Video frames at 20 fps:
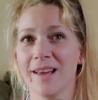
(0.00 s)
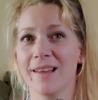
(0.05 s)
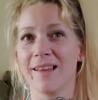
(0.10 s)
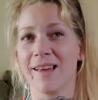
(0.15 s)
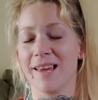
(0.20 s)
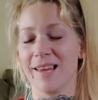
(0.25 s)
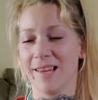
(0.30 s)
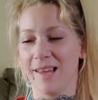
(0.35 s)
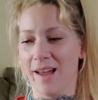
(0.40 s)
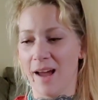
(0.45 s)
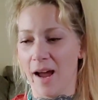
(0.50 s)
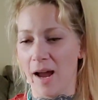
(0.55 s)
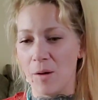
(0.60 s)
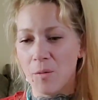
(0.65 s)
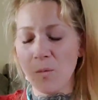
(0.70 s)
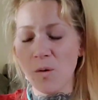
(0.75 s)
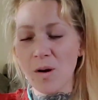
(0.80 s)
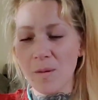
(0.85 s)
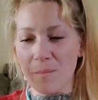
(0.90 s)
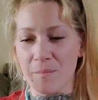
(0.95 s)
Like, I
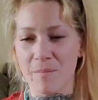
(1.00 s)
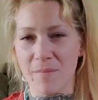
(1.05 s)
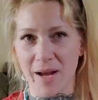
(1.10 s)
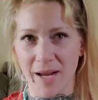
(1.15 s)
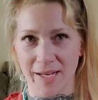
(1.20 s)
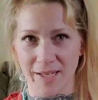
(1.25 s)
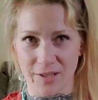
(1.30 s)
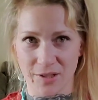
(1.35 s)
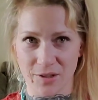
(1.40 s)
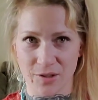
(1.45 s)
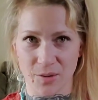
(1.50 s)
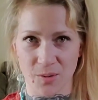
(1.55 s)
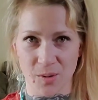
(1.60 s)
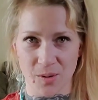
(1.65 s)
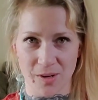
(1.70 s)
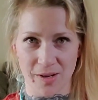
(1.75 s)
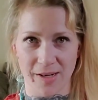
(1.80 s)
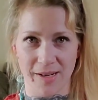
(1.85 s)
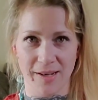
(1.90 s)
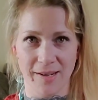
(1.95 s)
want my
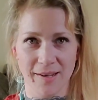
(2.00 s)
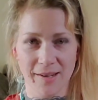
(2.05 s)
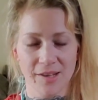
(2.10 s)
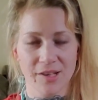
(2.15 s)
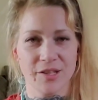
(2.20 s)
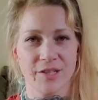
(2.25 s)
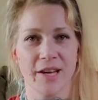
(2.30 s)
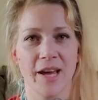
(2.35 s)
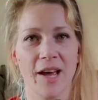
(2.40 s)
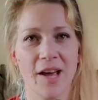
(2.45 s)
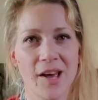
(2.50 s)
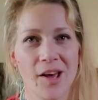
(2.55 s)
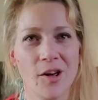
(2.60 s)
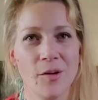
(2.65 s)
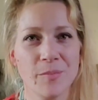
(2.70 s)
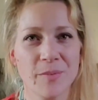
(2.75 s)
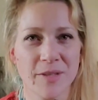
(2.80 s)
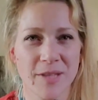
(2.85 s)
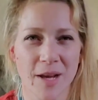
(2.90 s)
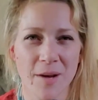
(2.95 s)
story to
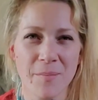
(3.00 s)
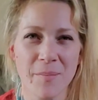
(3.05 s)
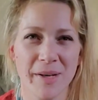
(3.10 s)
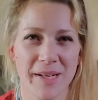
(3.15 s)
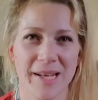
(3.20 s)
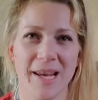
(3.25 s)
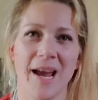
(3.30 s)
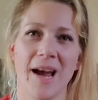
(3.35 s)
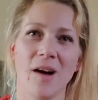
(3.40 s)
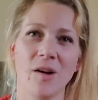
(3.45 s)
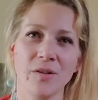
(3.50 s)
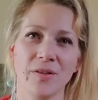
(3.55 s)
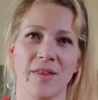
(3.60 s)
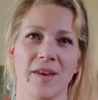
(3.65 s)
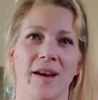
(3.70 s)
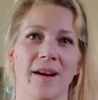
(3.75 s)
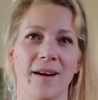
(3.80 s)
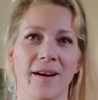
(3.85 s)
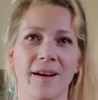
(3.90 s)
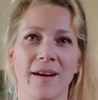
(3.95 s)
help somebody out
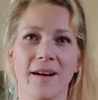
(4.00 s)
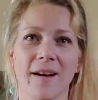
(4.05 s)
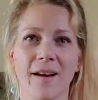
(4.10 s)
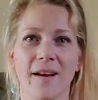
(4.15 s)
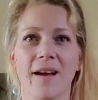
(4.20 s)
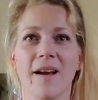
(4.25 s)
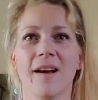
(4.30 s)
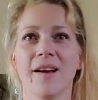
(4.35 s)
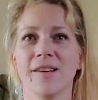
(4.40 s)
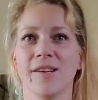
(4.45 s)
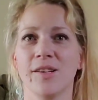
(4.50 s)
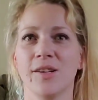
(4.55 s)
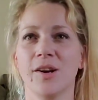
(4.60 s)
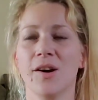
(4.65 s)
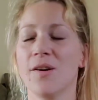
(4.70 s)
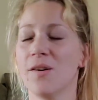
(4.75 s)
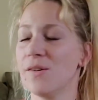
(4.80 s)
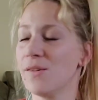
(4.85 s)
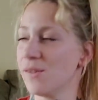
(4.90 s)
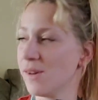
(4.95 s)
there, you
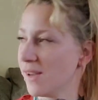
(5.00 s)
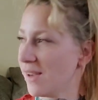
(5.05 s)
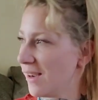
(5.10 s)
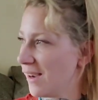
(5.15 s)
know,